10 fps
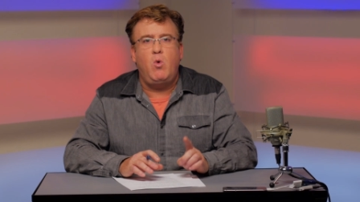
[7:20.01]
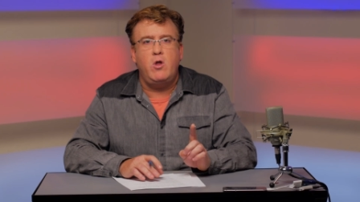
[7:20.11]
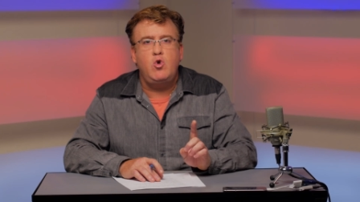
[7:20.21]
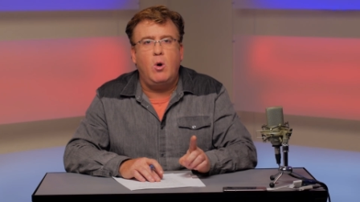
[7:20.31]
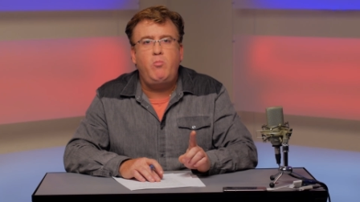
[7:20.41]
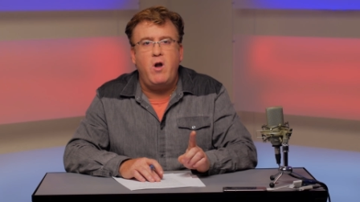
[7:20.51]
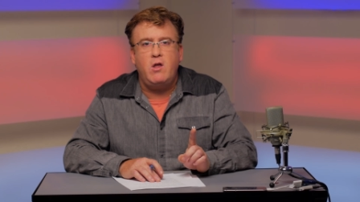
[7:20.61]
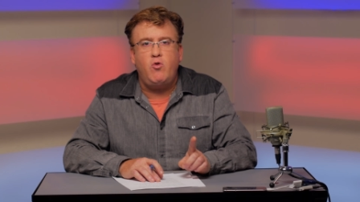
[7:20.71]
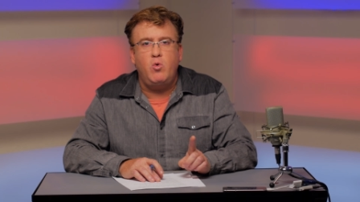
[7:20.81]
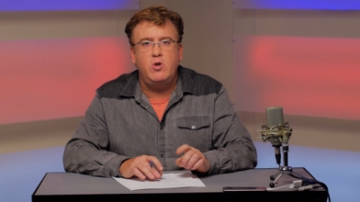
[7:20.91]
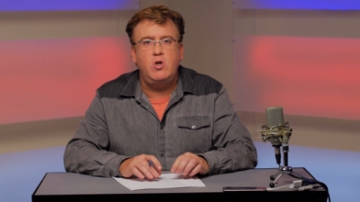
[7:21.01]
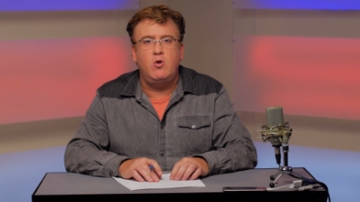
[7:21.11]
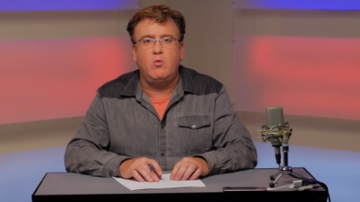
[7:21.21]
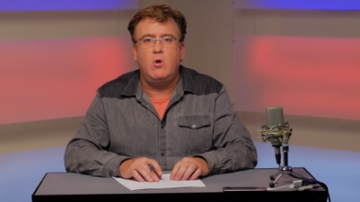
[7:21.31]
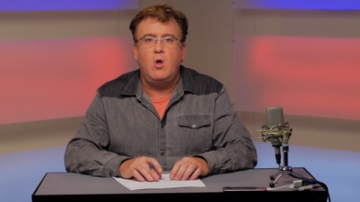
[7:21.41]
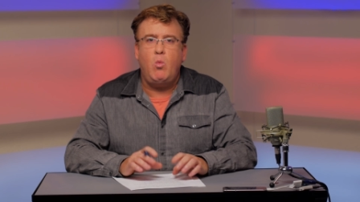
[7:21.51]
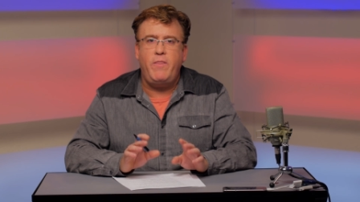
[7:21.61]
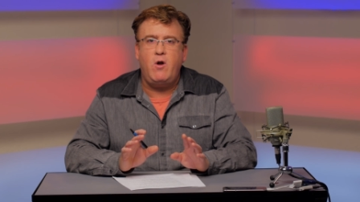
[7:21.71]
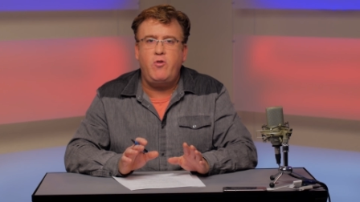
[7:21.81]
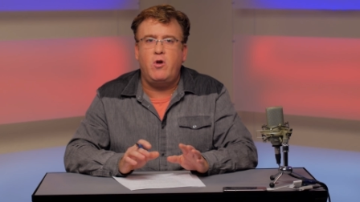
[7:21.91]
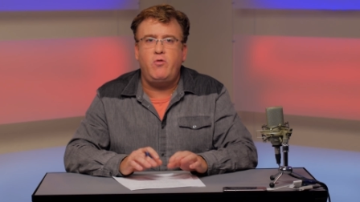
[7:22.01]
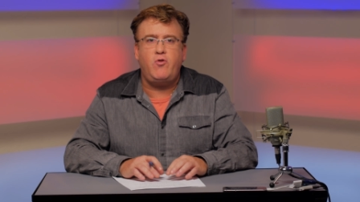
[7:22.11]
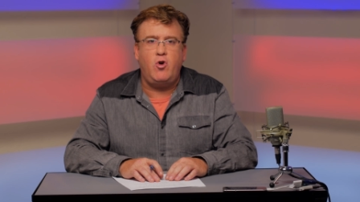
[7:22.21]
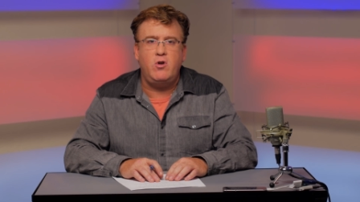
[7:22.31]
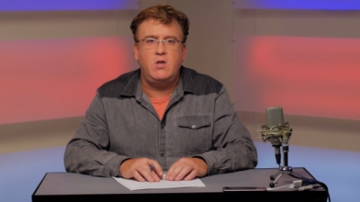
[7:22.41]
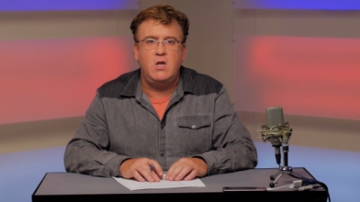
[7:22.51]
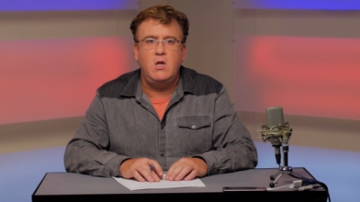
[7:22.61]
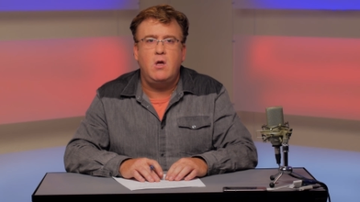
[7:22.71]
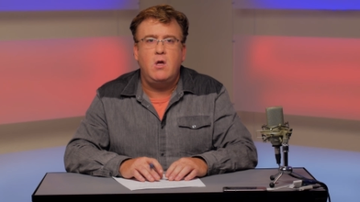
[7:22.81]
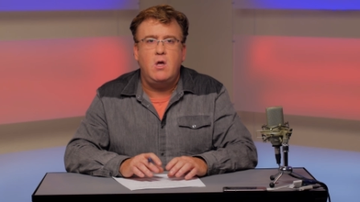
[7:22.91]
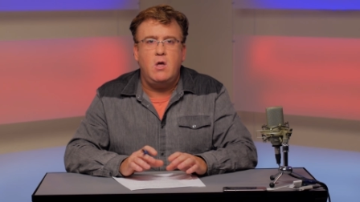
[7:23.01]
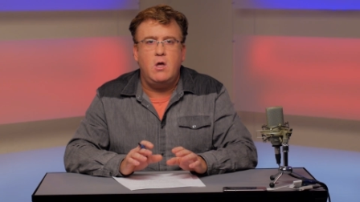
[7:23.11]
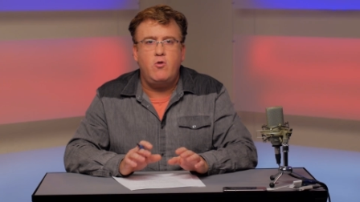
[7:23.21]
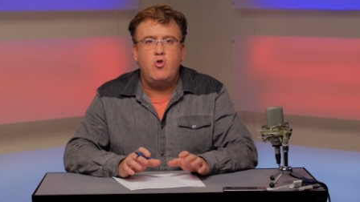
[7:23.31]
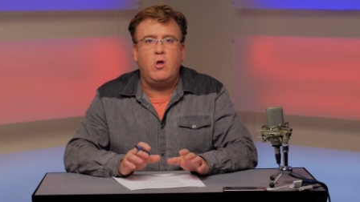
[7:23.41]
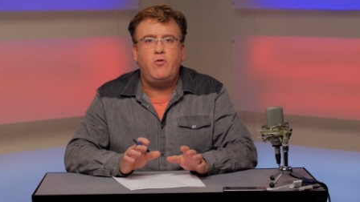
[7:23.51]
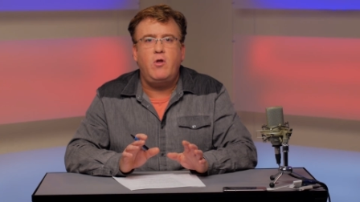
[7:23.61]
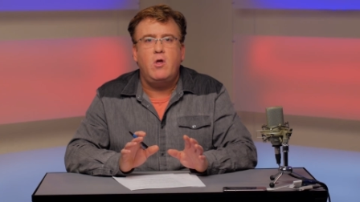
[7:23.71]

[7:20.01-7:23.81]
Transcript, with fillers: what your brains would do when there's uncertainty is just